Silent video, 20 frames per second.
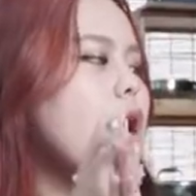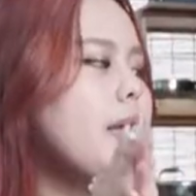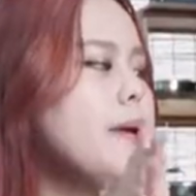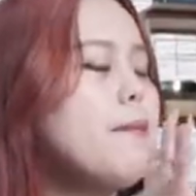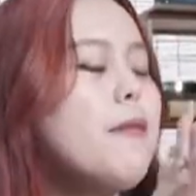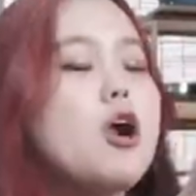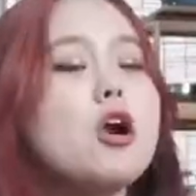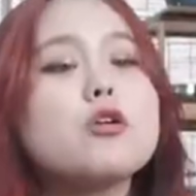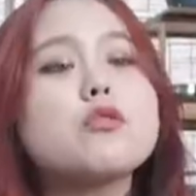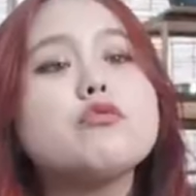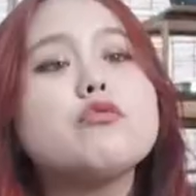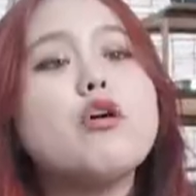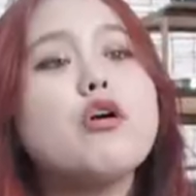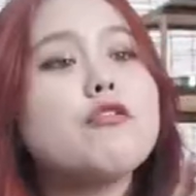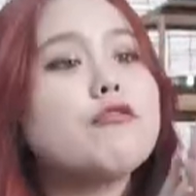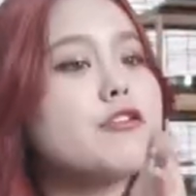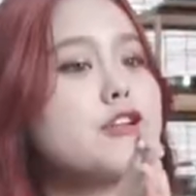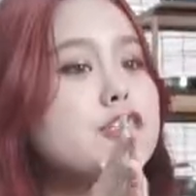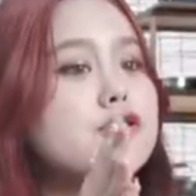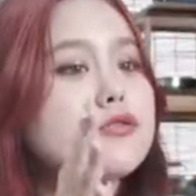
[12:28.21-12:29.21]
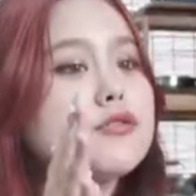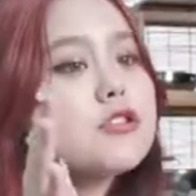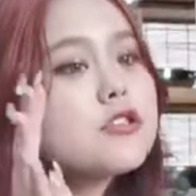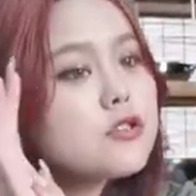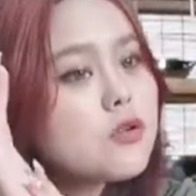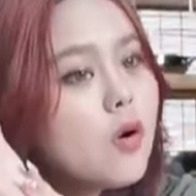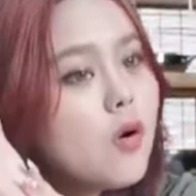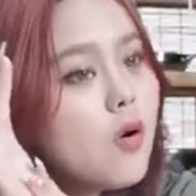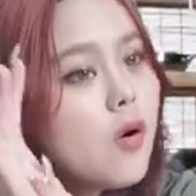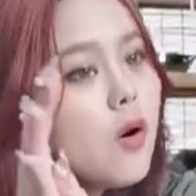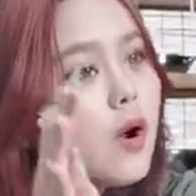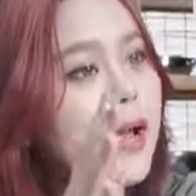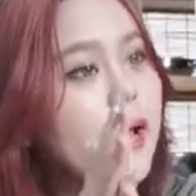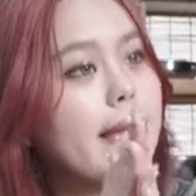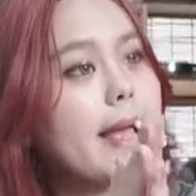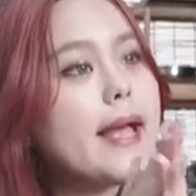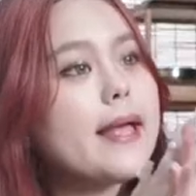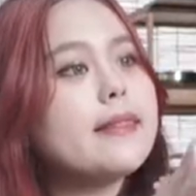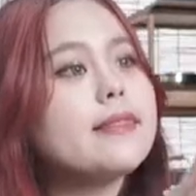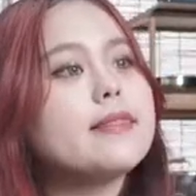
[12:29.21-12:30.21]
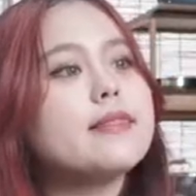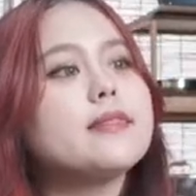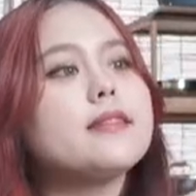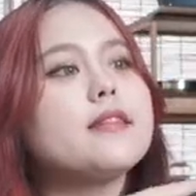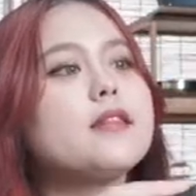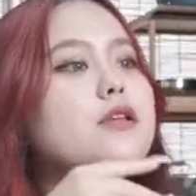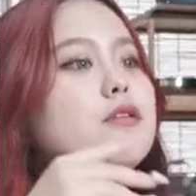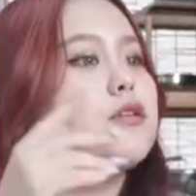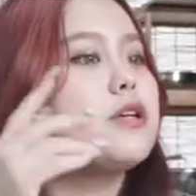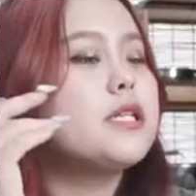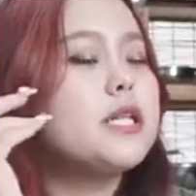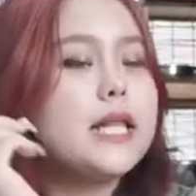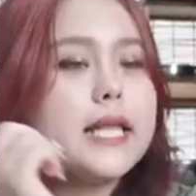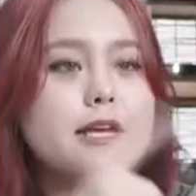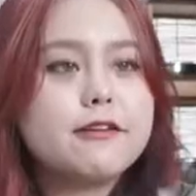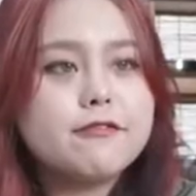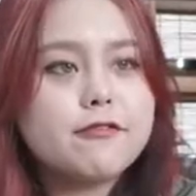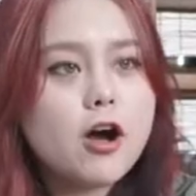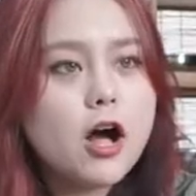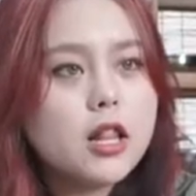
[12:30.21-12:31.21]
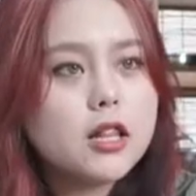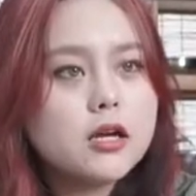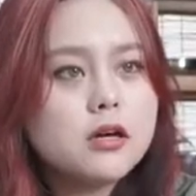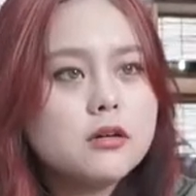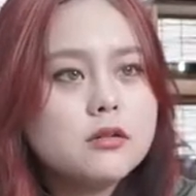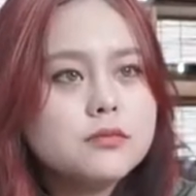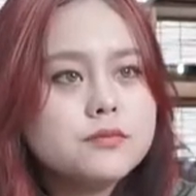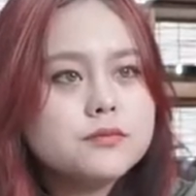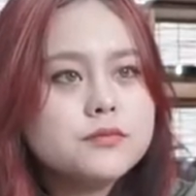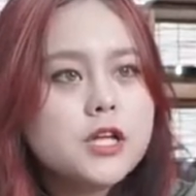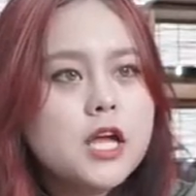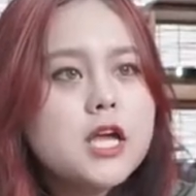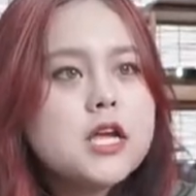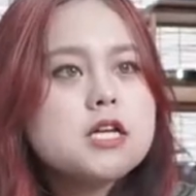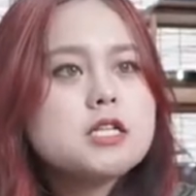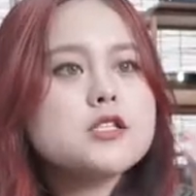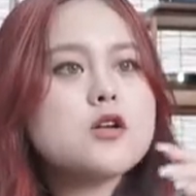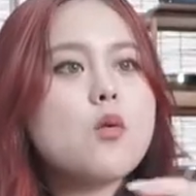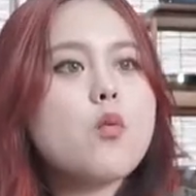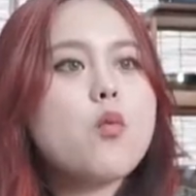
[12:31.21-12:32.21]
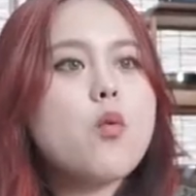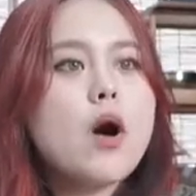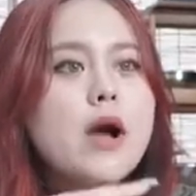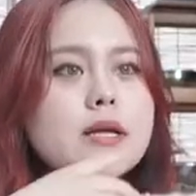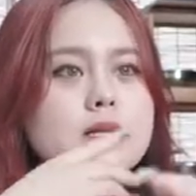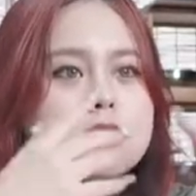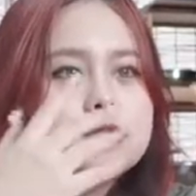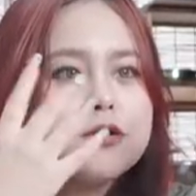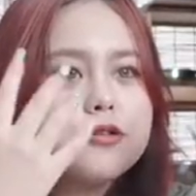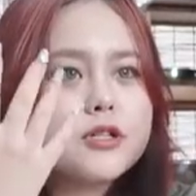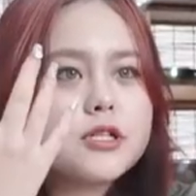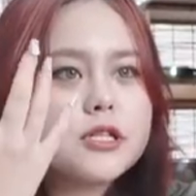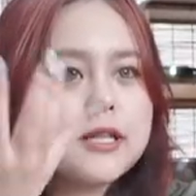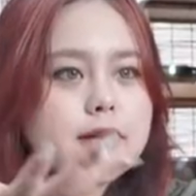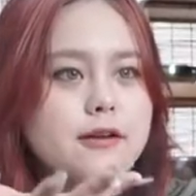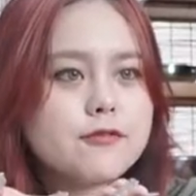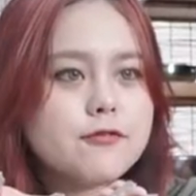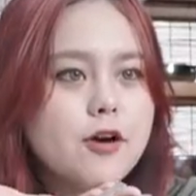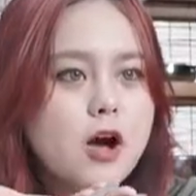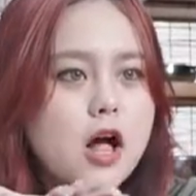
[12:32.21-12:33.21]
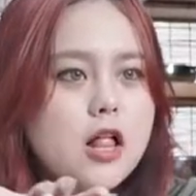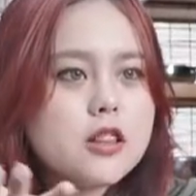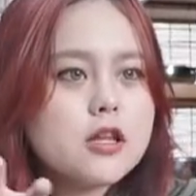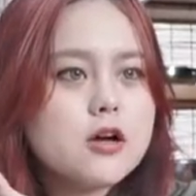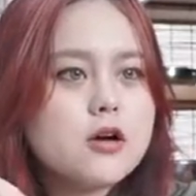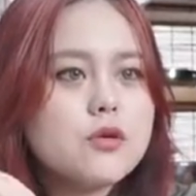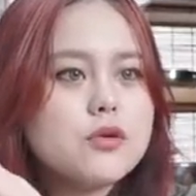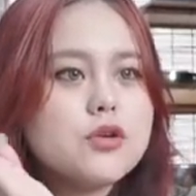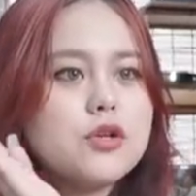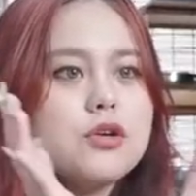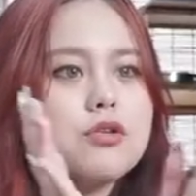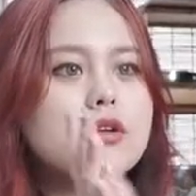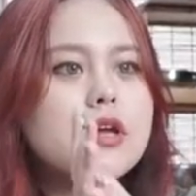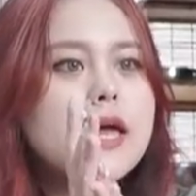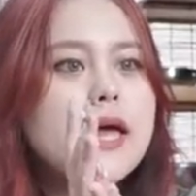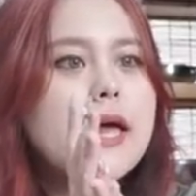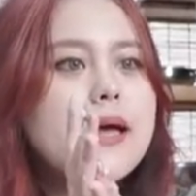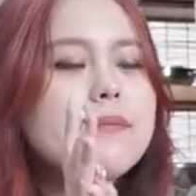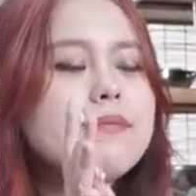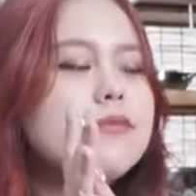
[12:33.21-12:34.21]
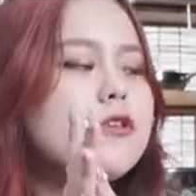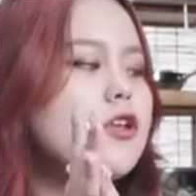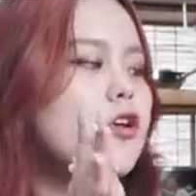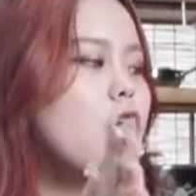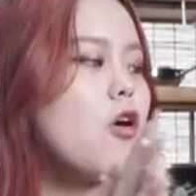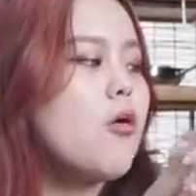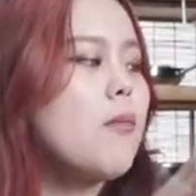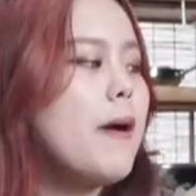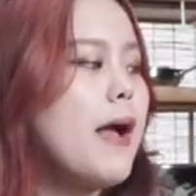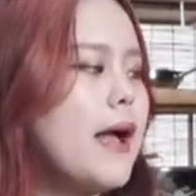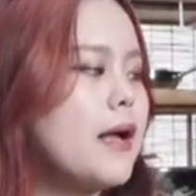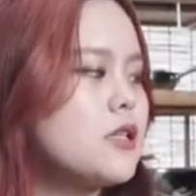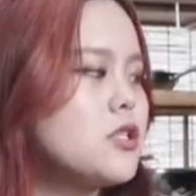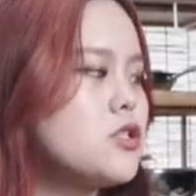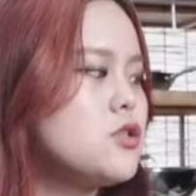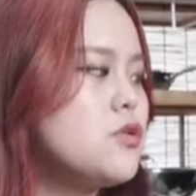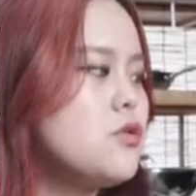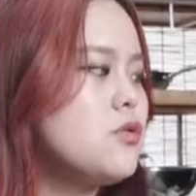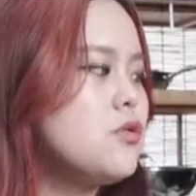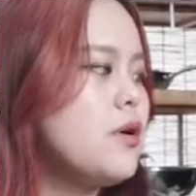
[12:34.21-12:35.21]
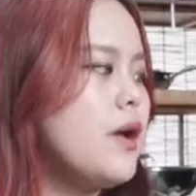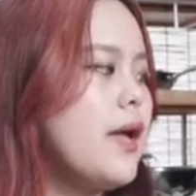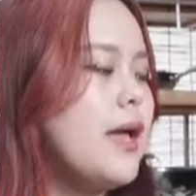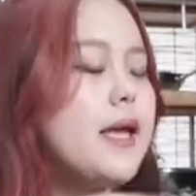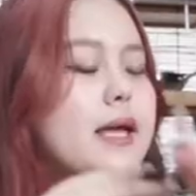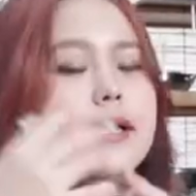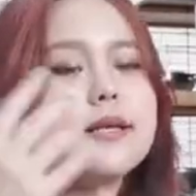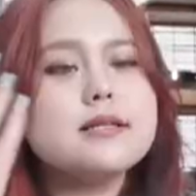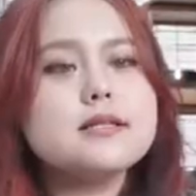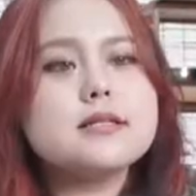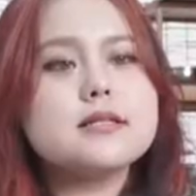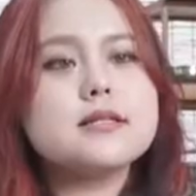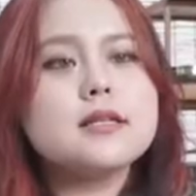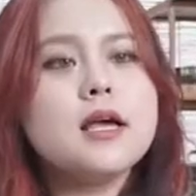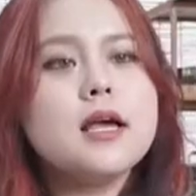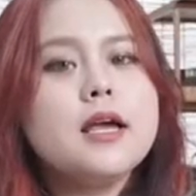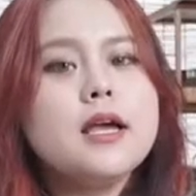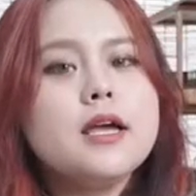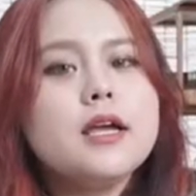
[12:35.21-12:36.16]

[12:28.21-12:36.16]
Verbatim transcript: Imarku official store and you click follow so once you click follow, you can go back to ins.